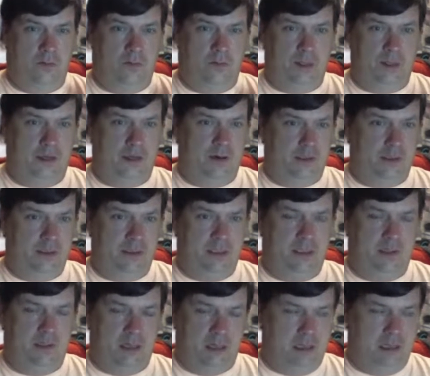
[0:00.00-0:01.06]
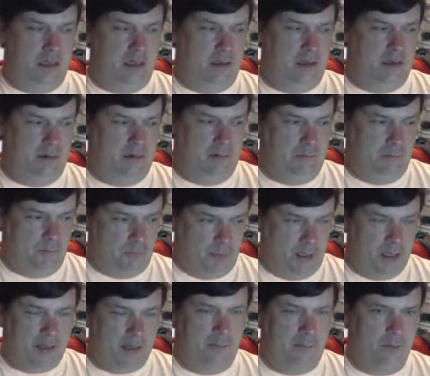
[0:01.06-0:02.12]
there is a
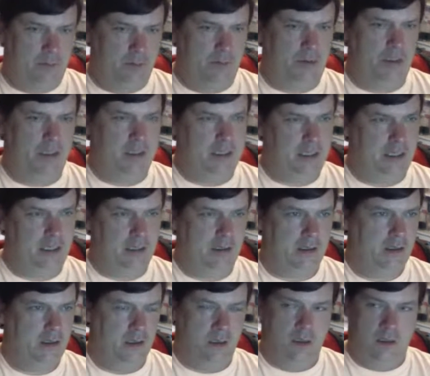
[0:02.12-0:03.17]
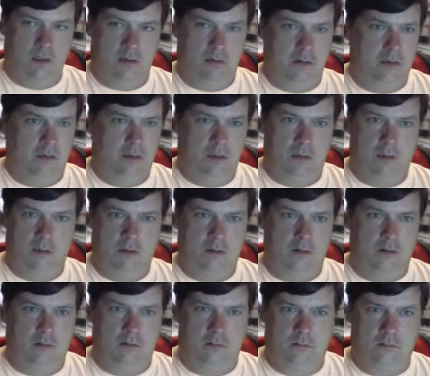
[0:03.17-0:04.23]
brake fluid leak.
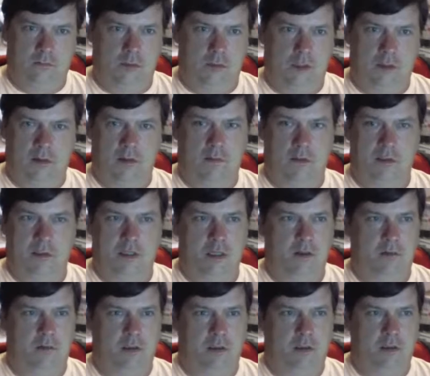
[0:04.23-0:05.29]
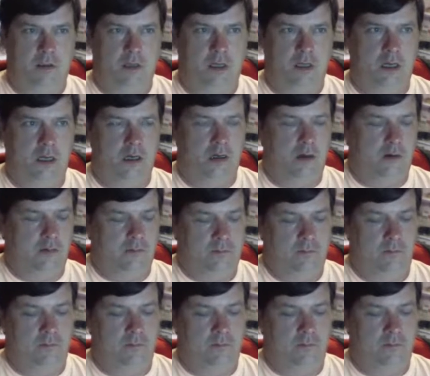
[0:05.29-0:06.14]
We don't know where it's going. I